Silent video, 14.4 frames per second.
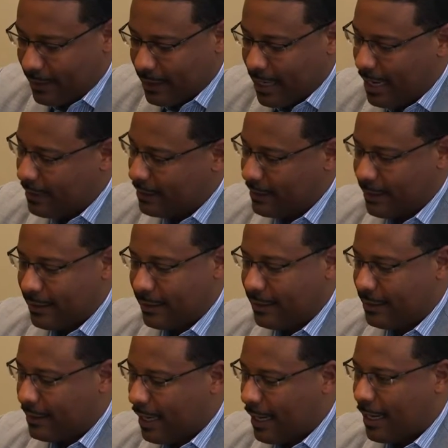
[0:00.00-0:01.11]
and not just
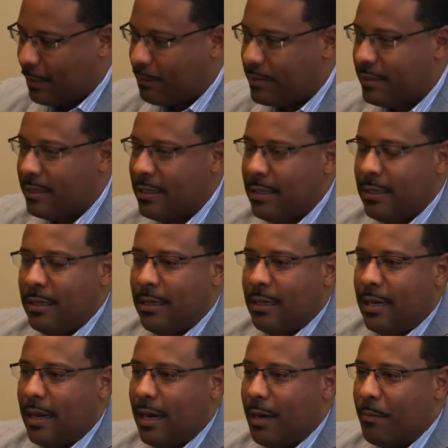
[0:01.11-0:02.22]
jobs
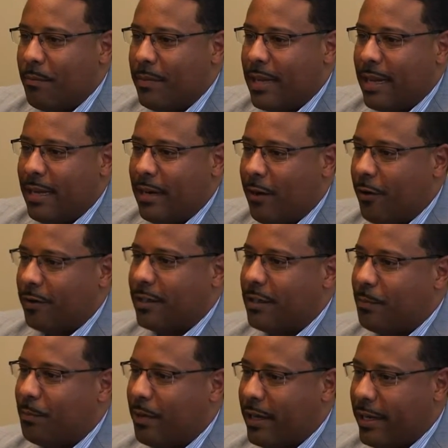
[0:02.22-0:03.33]
um, that aren't going
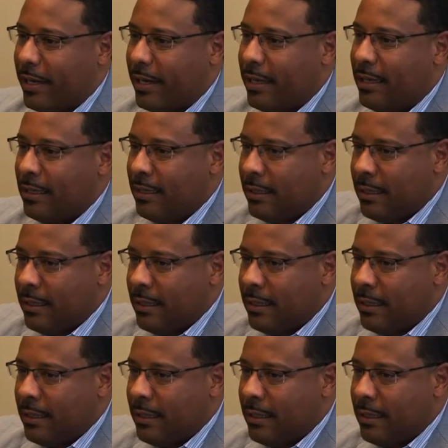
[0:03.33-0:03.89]
to pay